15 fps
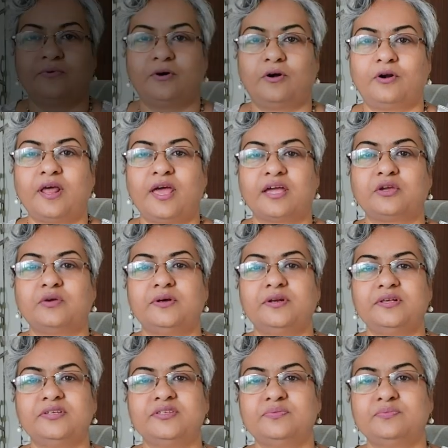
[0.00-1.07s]
For
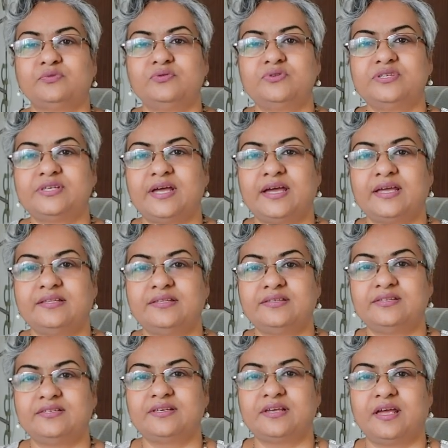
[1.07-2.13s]
Aquarius moon
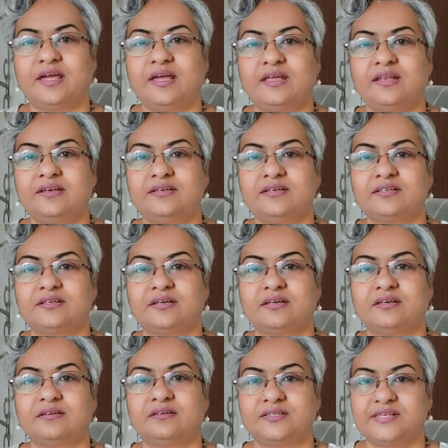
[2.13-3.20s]
signs and
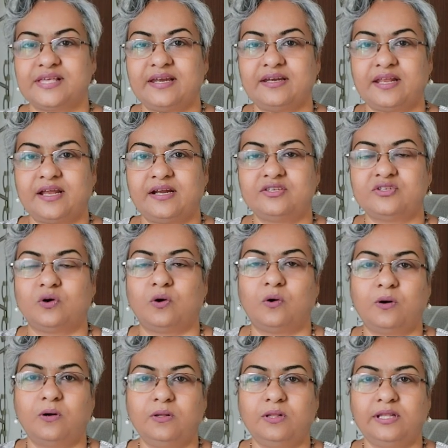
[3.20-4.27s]
ascendants,
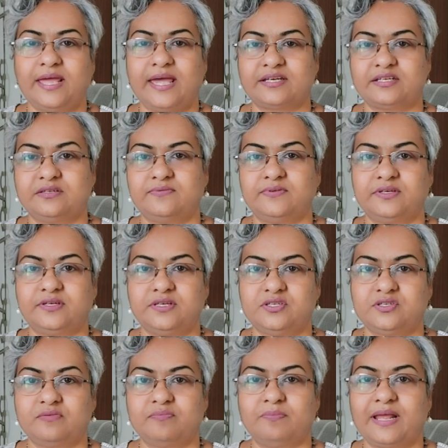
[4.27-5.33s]
all the
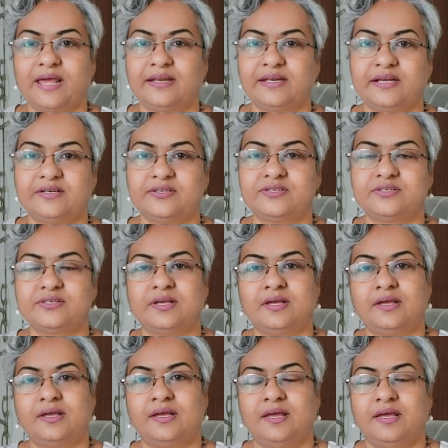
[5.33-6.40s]
activities of planets
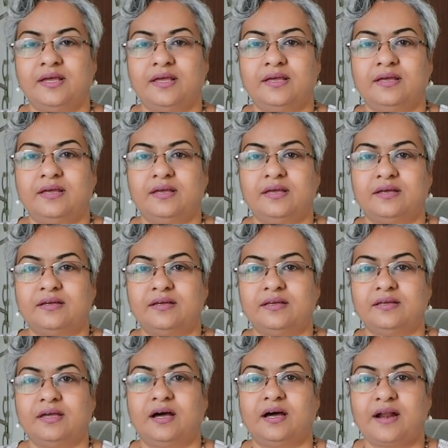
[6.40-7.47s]

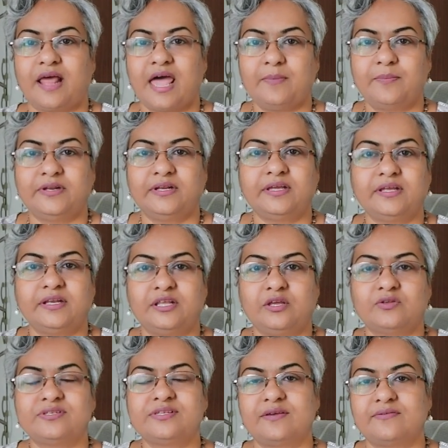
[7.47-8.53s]
are happening in
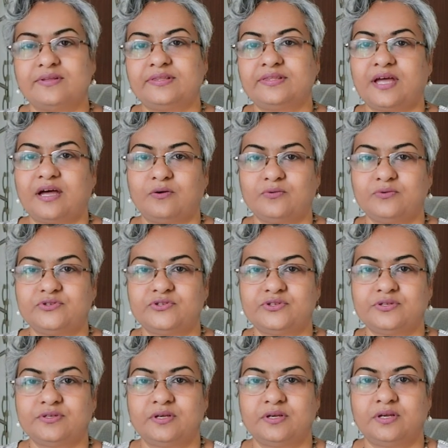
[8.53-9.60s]
your seventh house.